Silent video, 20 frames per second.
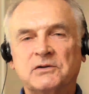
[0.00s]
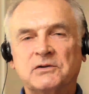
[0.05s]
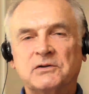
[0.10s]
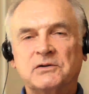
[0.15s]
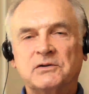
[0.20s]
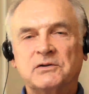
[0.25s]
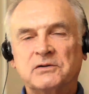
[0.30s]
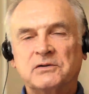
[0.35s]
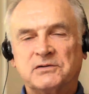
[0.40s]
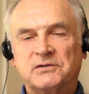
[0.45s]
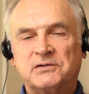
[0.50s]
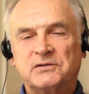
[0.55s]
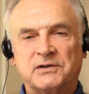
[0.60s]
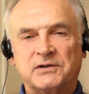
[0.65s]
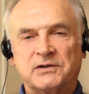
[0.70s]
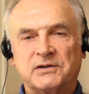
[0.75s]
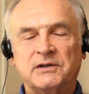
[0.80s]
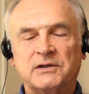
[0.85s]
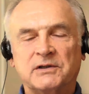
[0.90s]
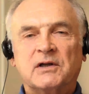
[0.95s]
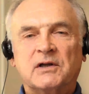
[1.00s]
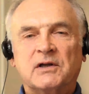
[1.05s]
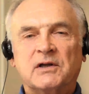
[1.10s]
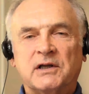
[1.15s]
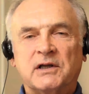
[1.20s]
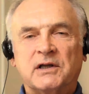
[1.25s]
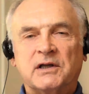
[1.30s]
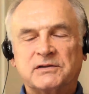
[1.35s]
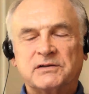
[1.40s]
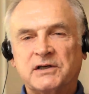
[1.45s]
to use the
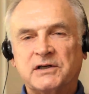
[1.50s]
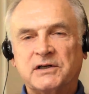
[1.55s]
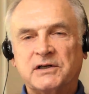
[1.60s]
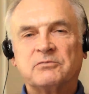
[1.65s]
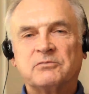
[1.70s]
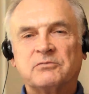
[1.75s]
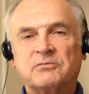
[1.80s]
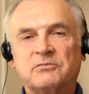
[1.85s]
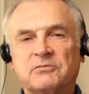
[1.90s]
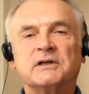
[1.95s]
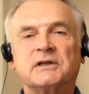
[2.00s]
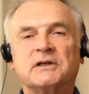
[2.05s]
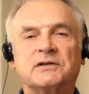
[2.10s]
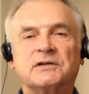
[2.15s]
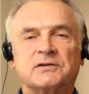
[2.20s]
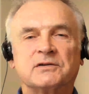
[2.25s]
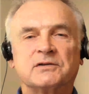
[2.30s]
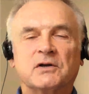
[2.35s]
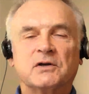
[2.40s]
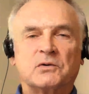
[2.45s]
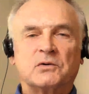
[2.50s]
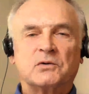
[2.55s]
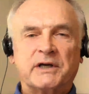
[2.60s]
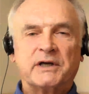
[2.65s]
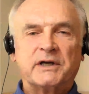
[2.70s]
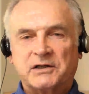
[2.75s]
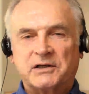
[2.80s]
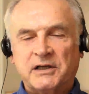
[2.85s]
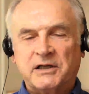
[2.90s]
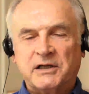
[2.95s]
extended release
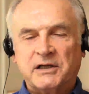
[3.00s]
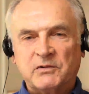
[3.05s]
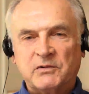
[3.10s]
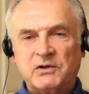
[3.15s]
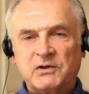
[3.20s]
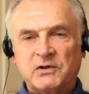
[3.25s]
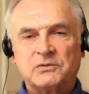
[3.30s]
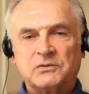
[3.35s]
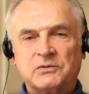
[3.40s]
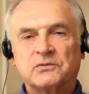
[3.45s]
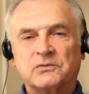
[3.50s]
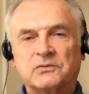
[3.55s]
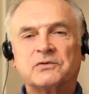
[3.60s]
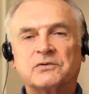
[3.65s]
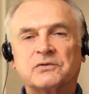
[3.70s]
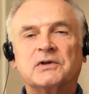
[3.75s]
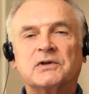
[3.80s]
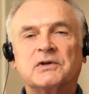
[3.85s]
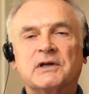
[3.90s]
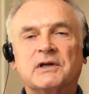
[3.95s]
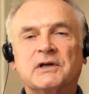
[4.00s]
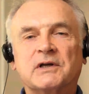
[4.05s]
organic chemicals